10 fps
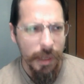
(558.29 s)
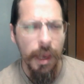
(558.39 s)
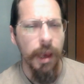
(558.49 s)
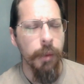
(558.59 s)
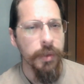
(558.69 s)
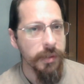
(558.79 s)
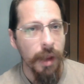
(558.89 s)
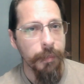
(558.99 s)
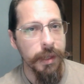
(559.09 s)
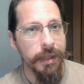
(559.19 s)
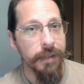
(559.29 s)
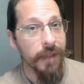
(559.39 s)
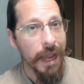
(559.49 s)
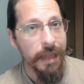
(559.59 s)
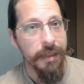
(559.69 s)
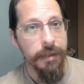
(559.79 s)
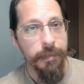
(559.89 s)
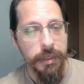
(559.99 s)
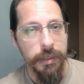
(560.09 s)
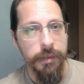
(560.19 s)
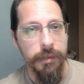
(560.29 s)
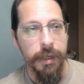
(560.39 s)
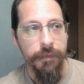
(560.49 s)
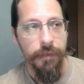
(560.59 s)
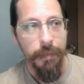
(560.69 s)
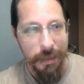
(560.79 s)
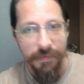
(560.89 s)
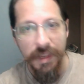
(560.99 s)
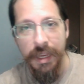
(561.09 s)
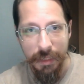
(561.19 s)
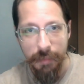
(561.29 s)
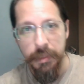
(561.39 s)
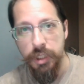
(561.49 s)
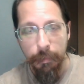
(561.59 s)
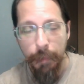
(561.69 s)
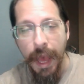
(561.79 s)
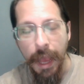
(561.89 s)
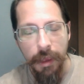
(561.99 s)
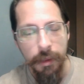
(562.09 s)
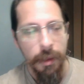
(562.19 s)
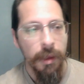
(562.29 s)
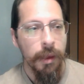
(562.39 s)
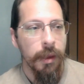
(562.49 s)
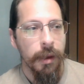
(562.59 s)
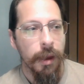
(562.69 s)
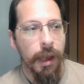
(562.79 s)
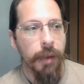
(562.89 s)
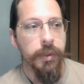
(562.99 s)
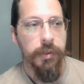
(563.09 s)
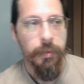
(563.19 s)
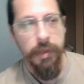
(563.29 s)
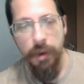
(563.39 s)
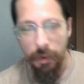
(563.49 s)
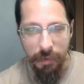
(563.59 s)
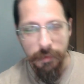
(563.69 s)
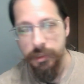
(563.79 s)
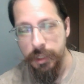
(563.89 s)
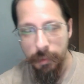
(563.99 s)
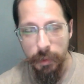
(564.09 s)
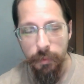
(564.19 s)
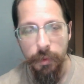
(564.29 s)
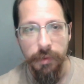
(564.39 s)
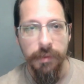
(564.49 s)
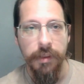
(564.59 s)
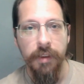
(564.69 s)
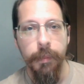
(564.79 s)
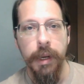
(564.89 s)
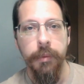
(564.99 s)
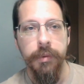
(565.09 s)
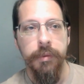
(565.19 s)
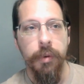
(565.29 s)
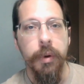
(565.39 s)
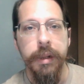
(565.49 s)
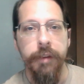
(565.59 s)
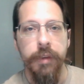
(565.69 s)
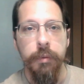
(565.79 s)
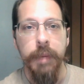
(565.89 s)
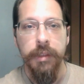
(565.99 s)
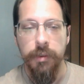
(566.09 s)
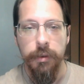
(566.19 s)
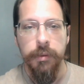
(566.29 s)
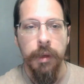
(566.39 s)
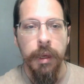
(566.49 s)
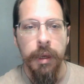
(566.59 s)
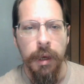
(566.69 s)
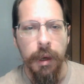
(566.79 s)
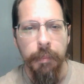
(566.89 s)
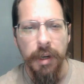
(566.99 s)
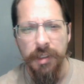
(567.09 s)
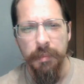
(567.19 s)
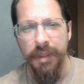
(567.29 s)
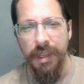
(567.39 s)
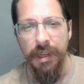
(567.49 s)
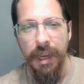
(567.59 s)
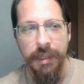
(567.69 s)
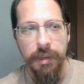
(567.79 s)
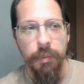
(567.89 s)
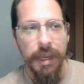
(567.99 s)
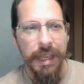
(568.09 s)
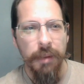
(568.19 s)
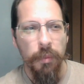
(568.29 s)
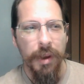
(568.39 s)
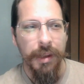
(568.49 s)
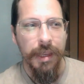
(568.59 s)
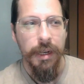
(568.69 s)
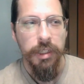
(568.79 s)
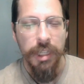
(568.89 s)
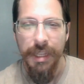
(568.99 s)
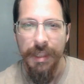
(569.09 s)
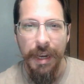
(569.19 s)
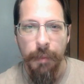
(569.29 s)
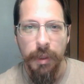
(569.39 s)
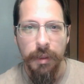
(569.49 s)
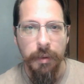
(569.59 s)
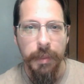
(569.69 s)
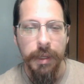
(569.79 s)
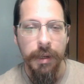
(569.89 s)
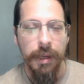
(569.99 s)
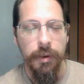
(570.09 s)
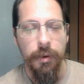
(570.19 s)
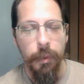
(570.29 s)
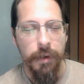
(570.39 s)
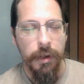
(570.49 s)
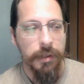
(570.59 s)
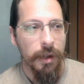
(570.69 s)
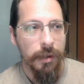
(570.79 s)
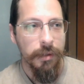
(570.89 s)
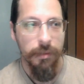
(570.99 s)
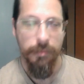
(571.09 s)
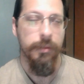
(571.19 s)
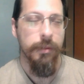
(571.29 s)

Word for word: Uh, I was not playing Leviathan missions, like from the Leviathan mission pack. Uh, I was using all the G W rules and stuff, but I was throwing in a few mixers, uh, partially because I, I did, again, want to kind of shake that up a little bit. I know we've all talked